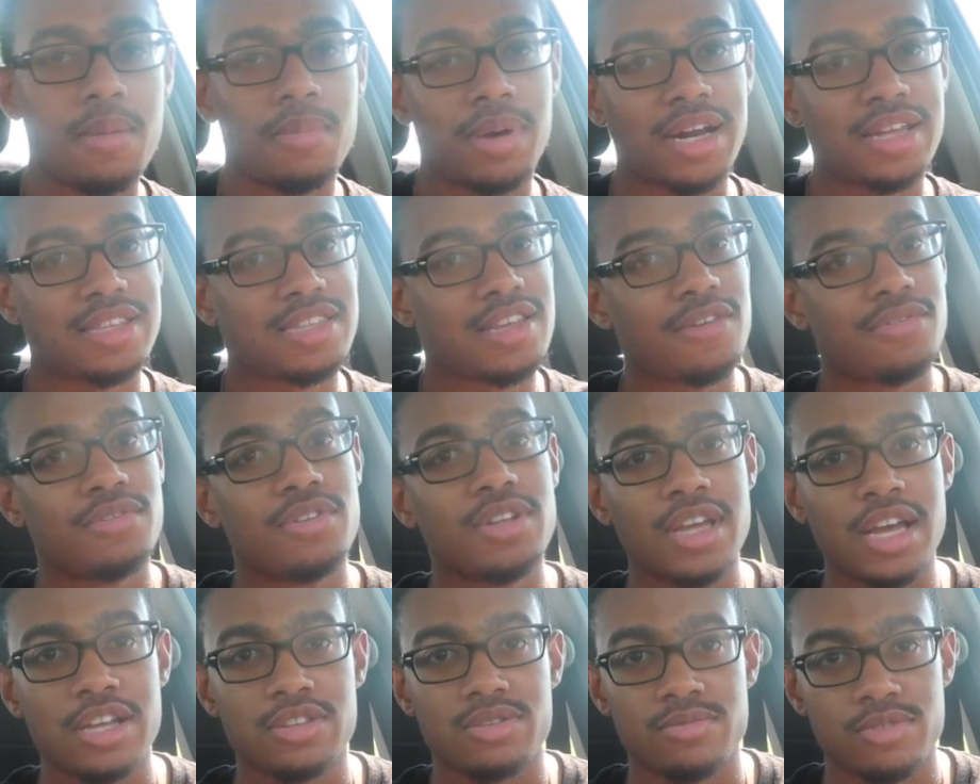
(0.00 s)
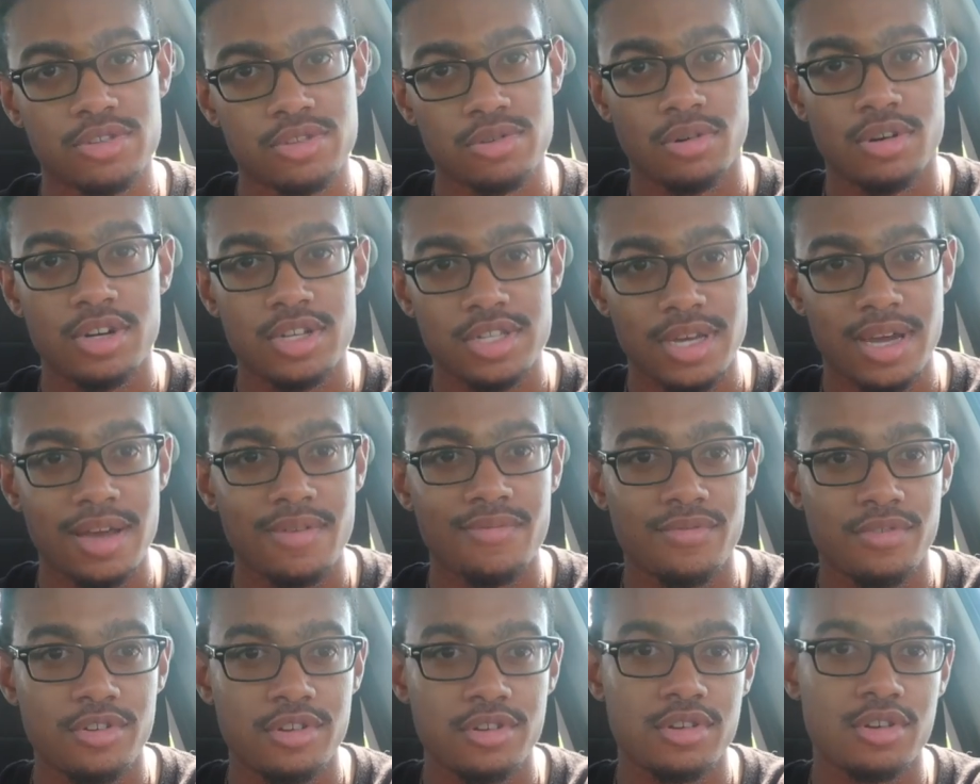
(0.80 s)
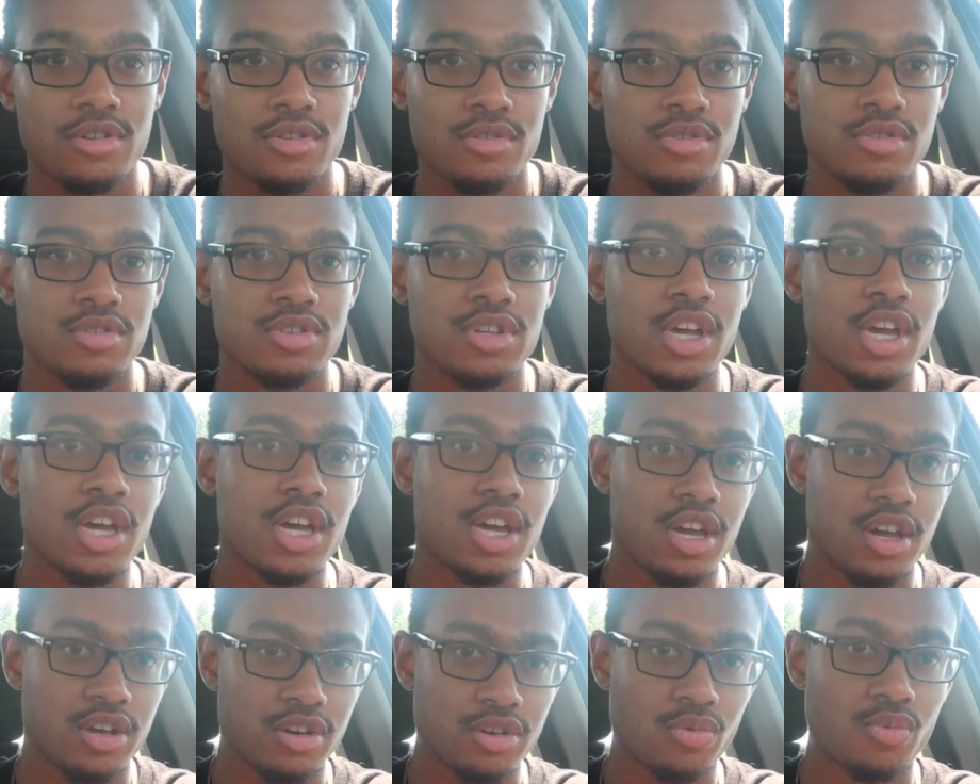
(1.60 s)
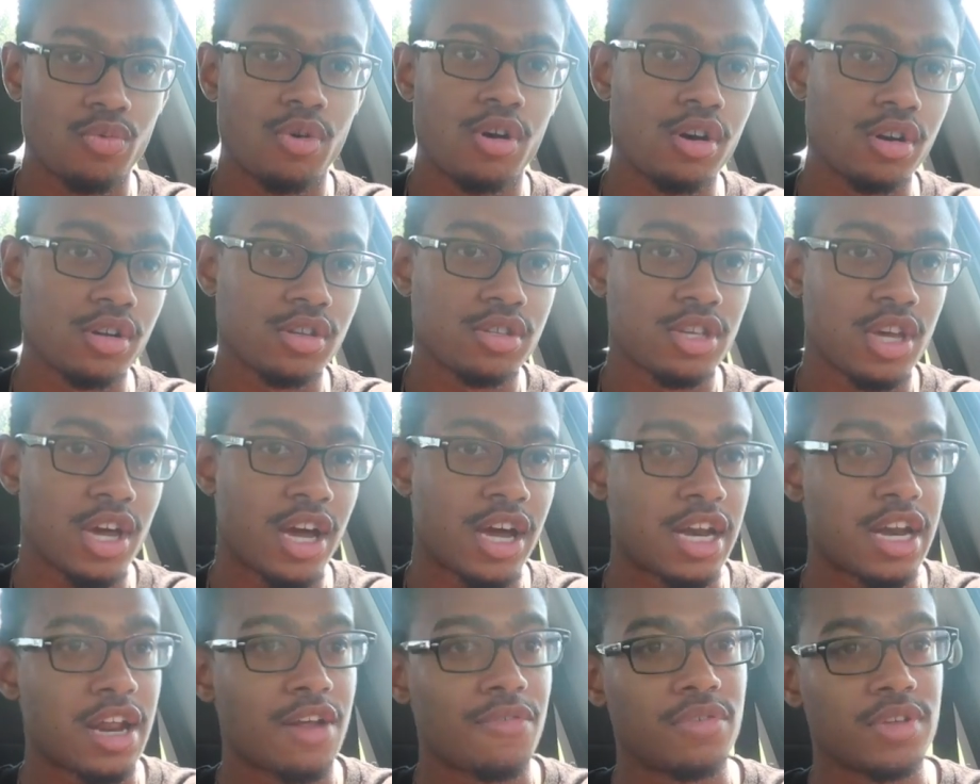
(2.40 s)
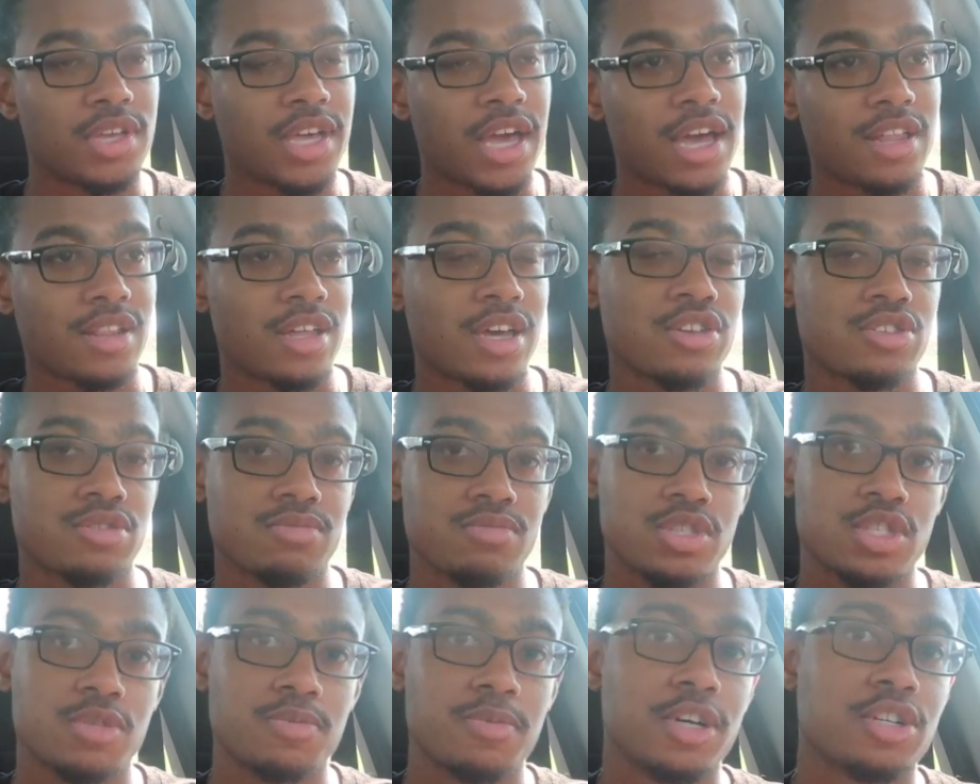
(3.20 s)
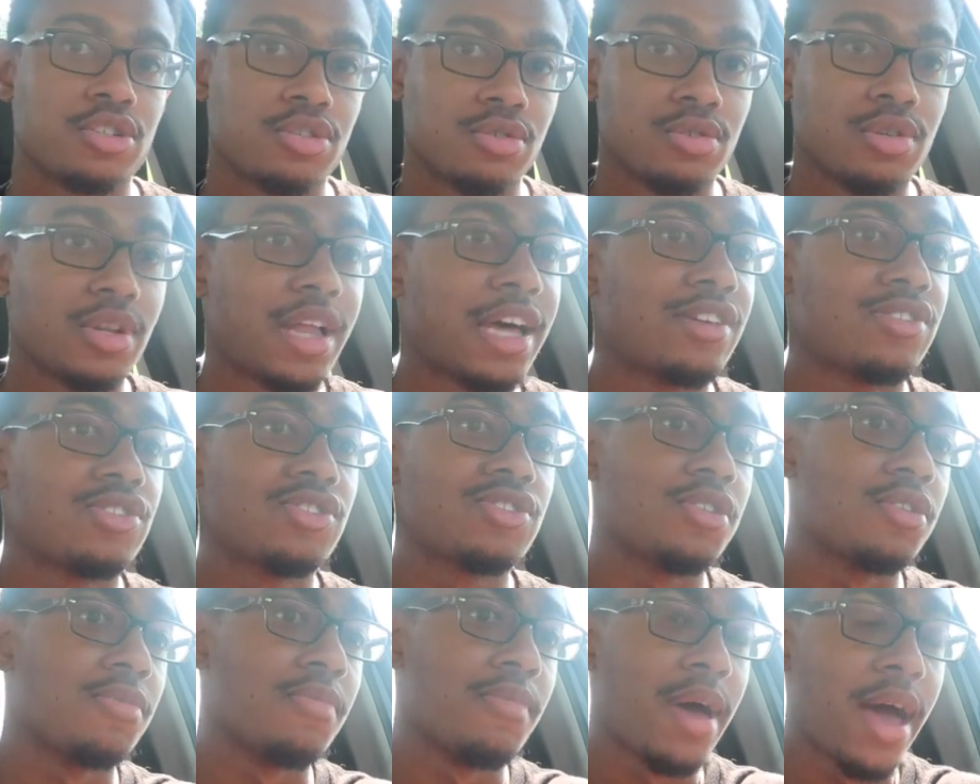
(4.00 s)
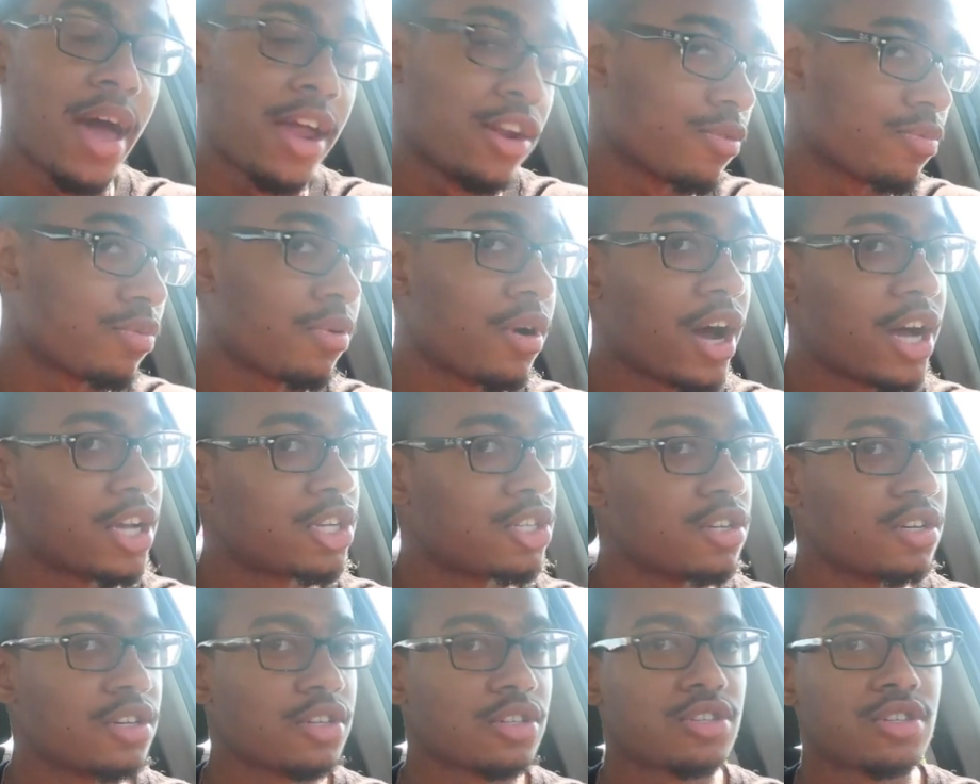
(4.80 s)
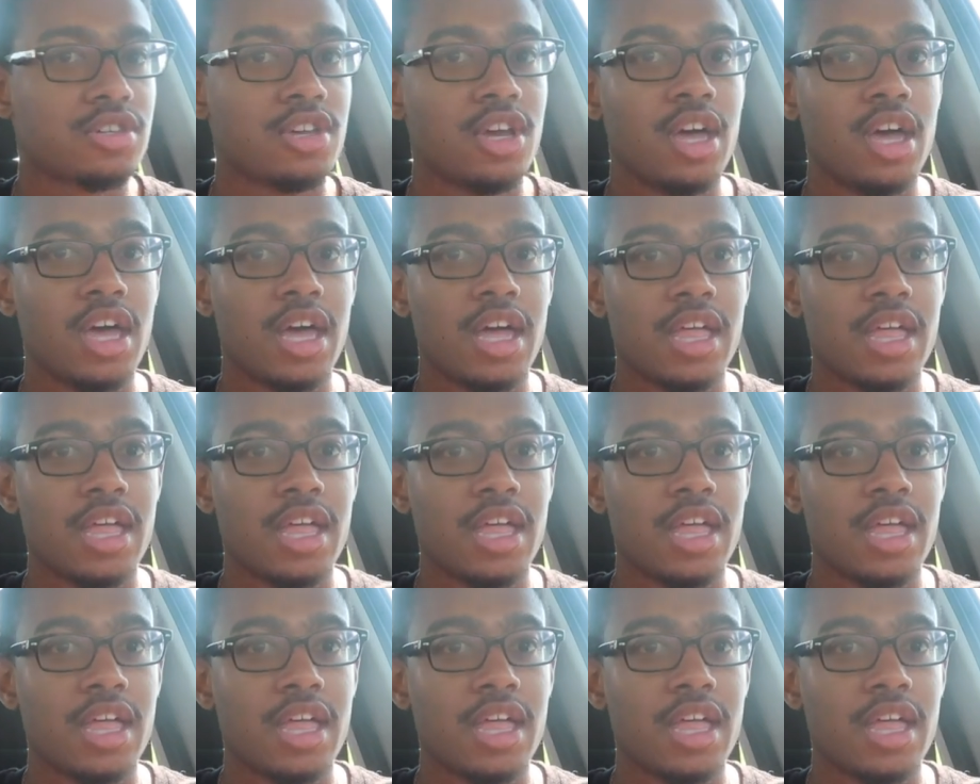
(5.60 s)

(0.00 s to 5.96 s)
But I definitely got some story time videos in the works. Definitely got like some special like cinematic projects